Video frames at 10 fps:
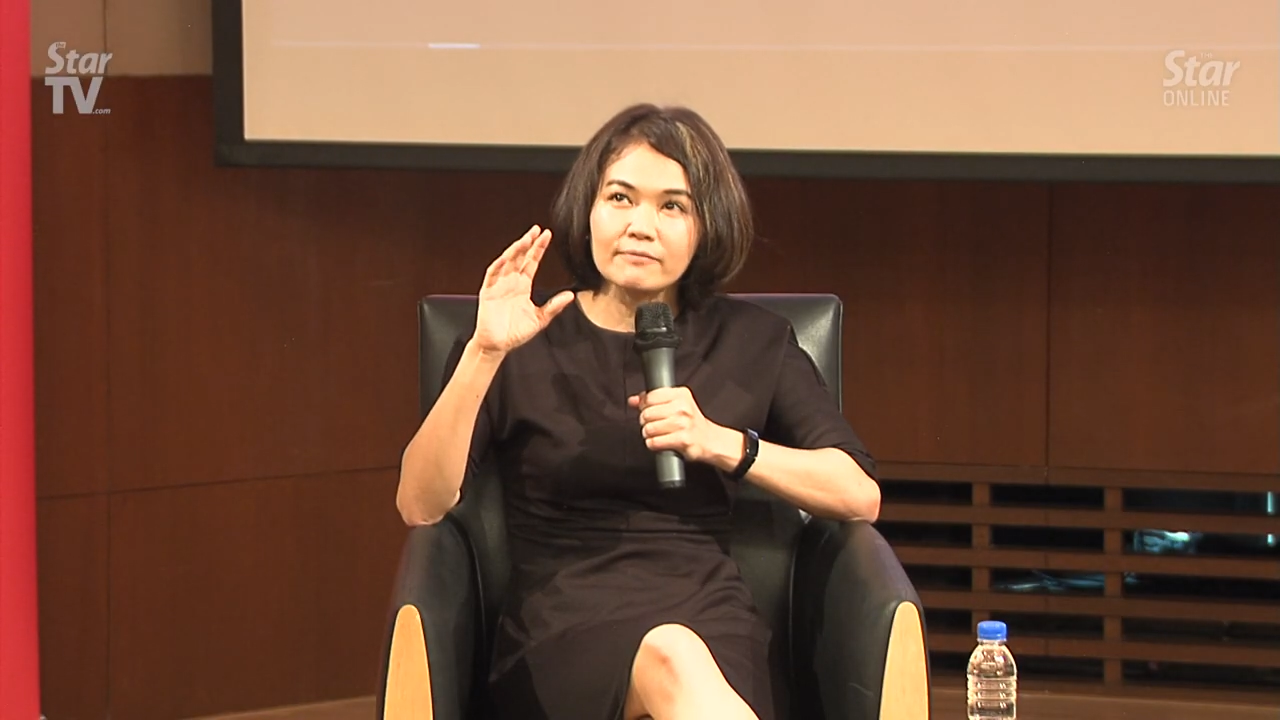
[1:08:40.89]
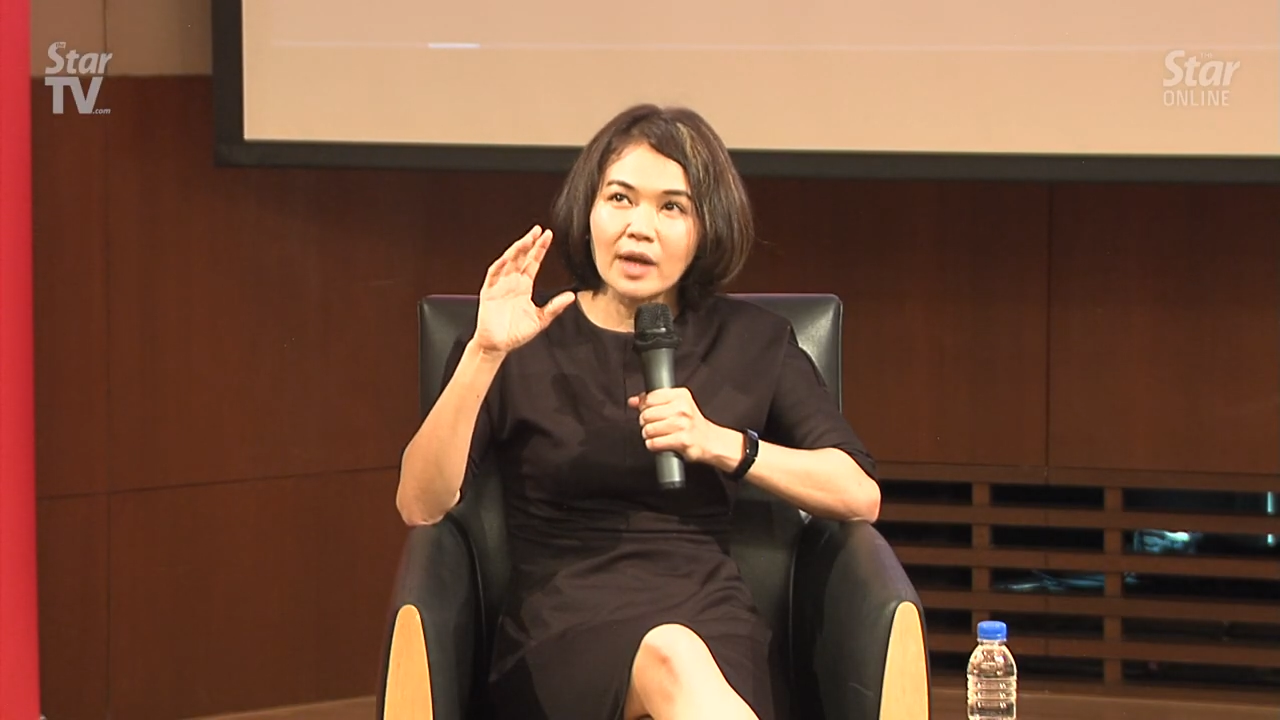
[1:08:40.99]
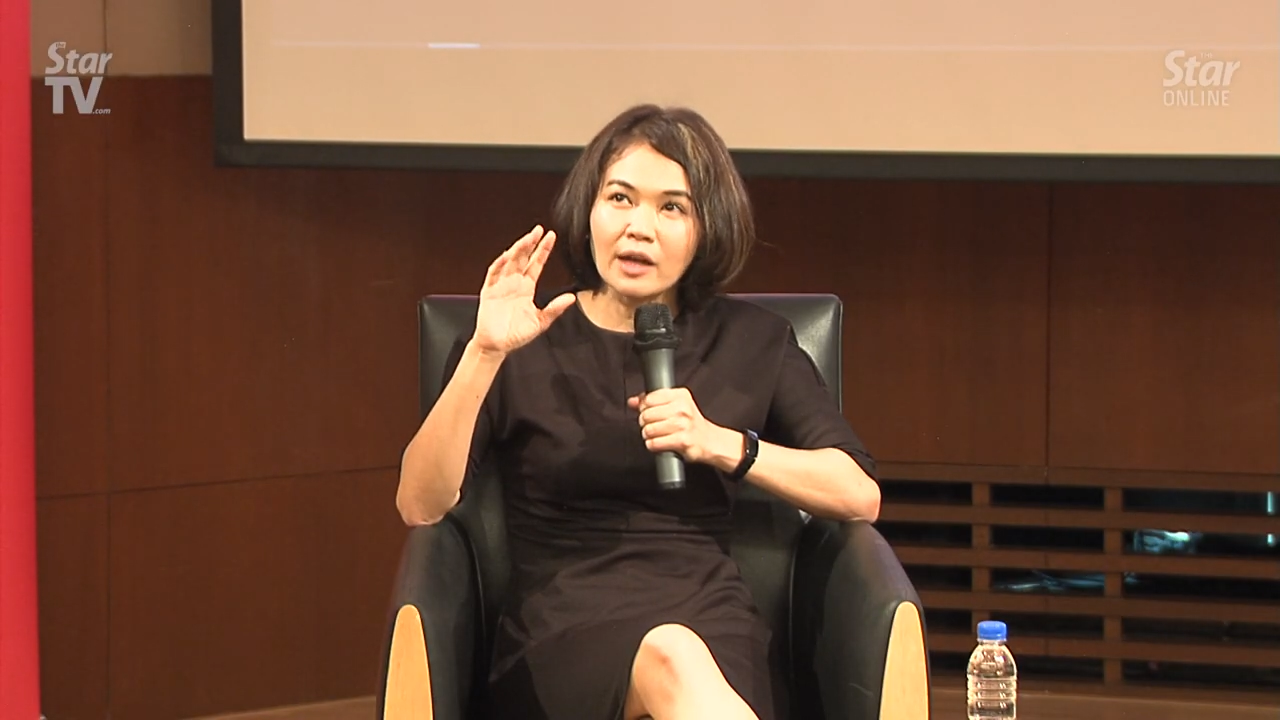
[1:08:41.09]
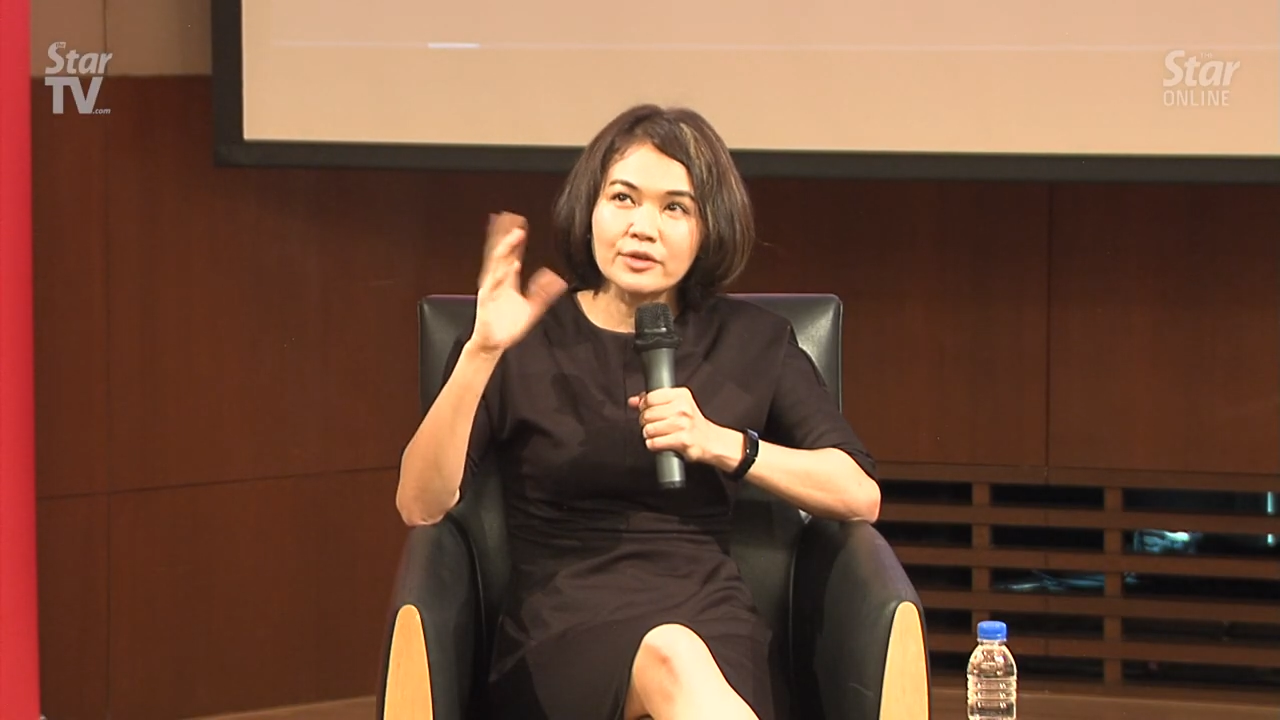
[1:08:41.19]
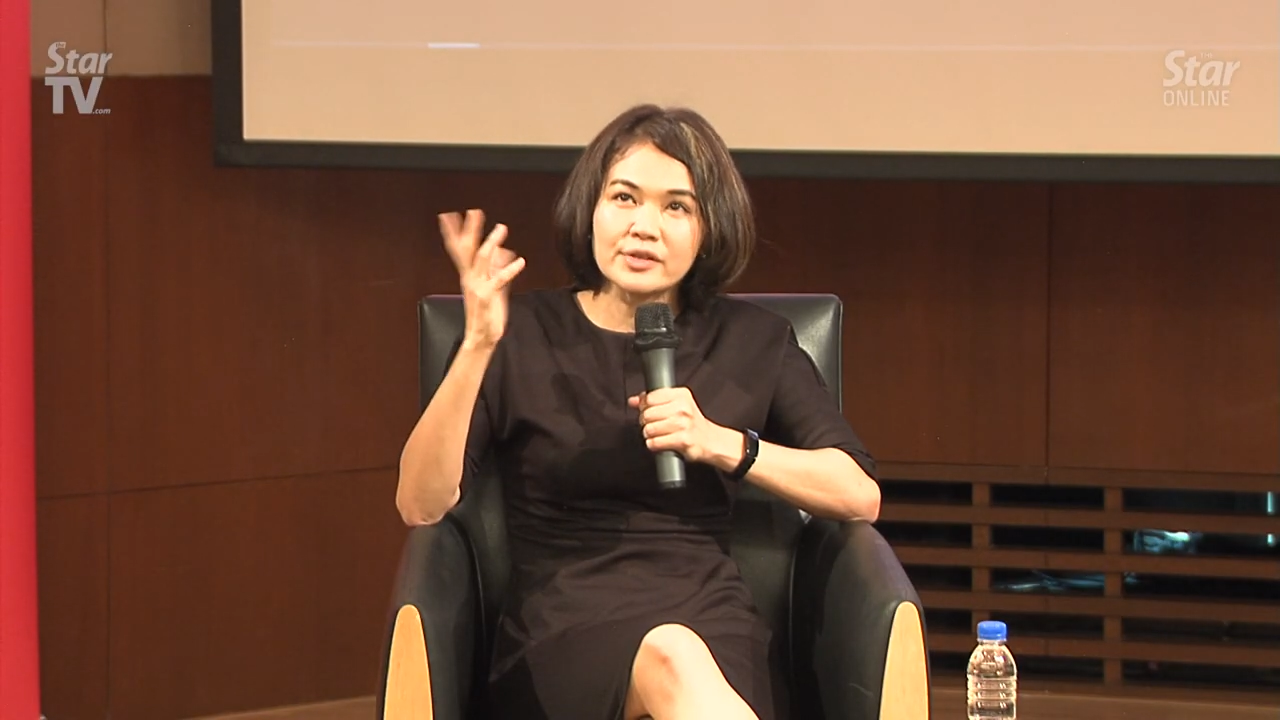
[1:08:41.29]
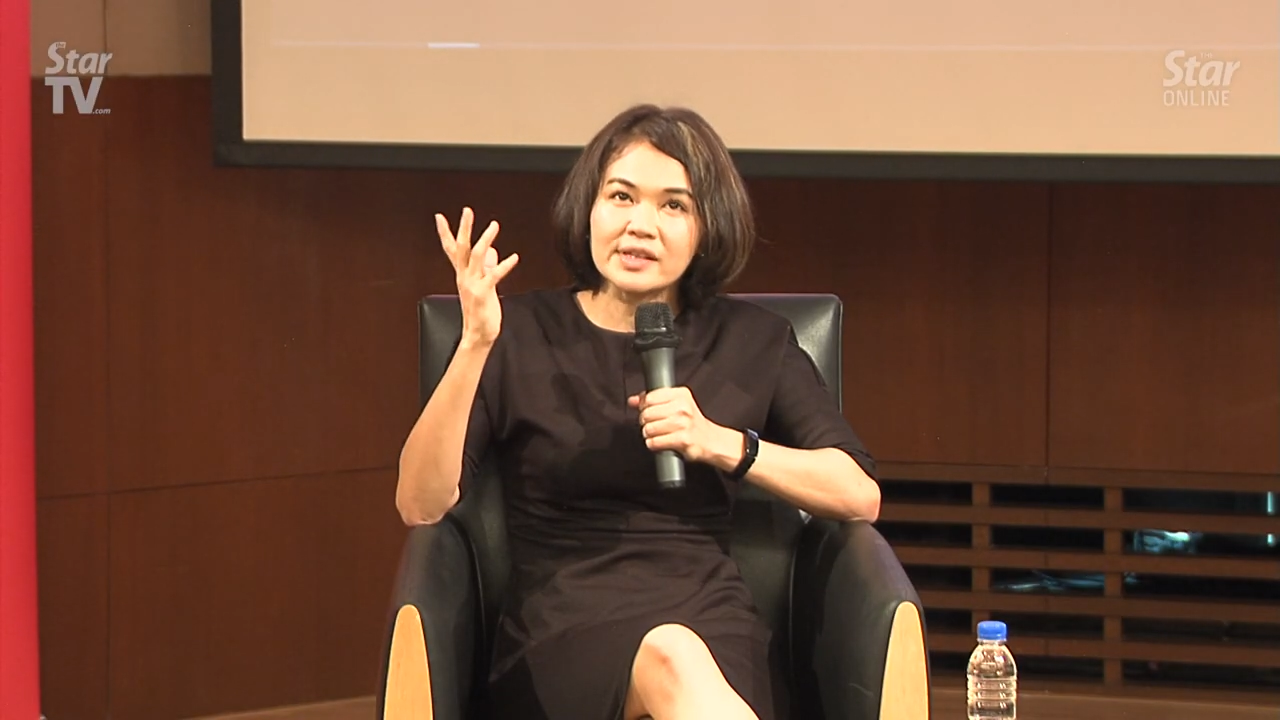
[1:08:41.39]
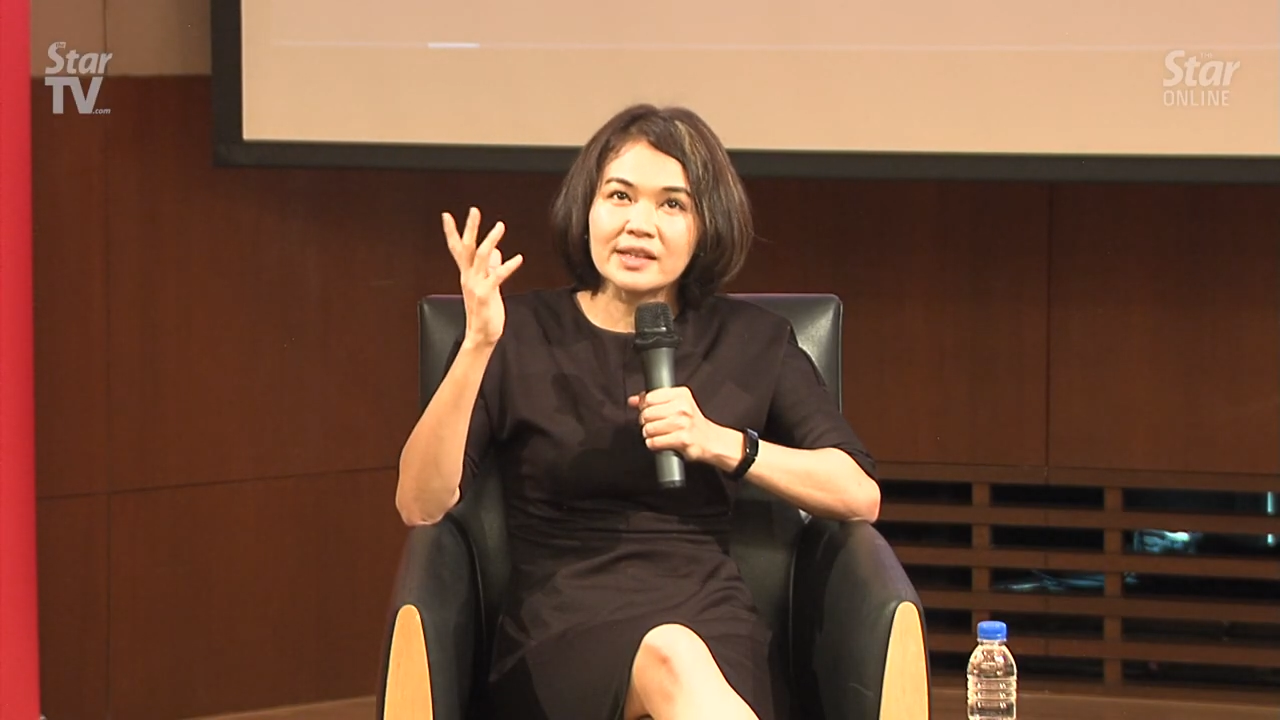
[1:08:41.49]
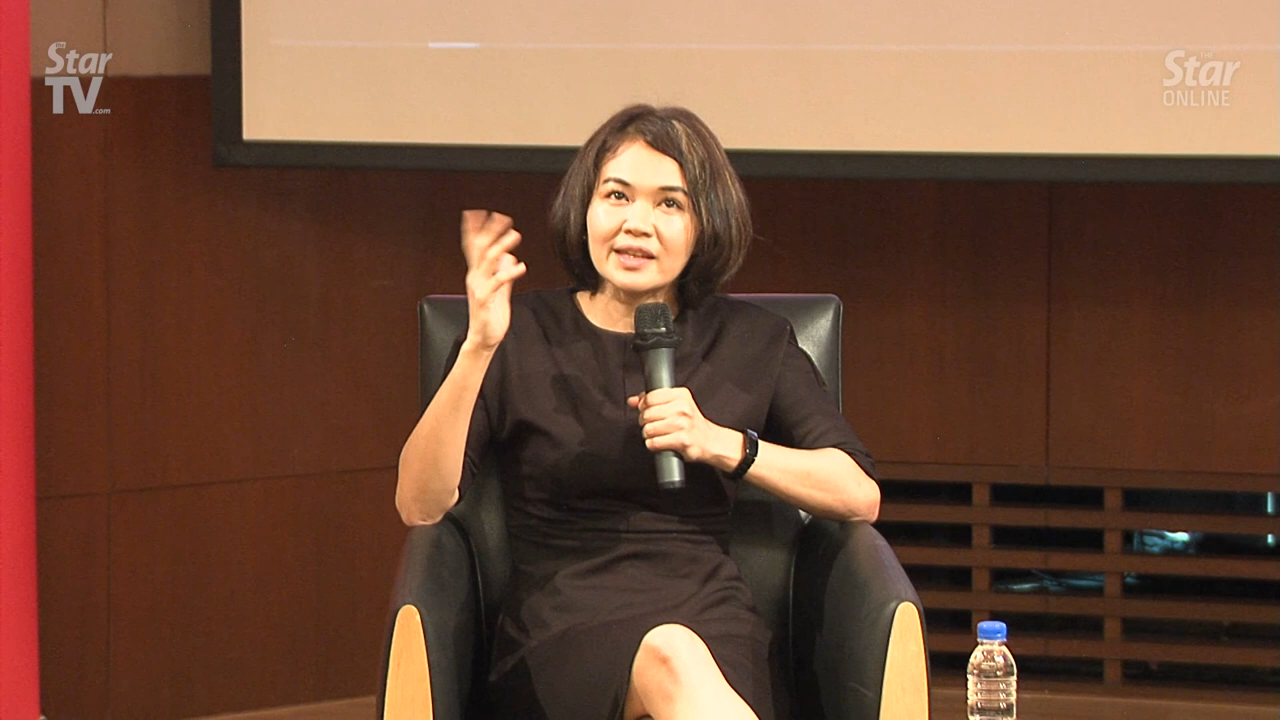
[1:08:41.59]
how do you say,